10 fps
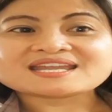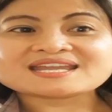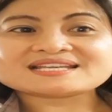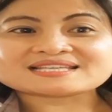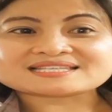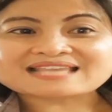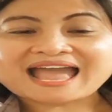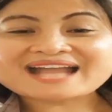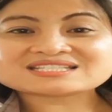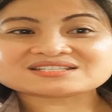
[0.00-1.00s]
is as
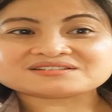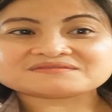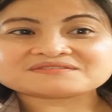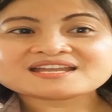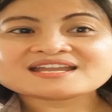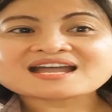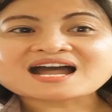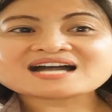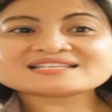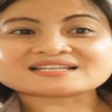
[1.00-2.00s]
active
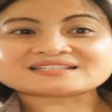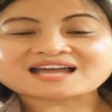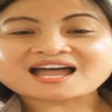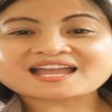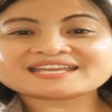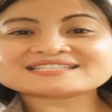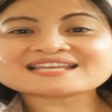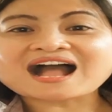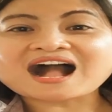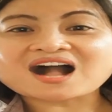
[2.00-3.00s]
as a night
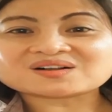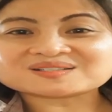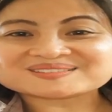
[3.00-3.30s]
owl.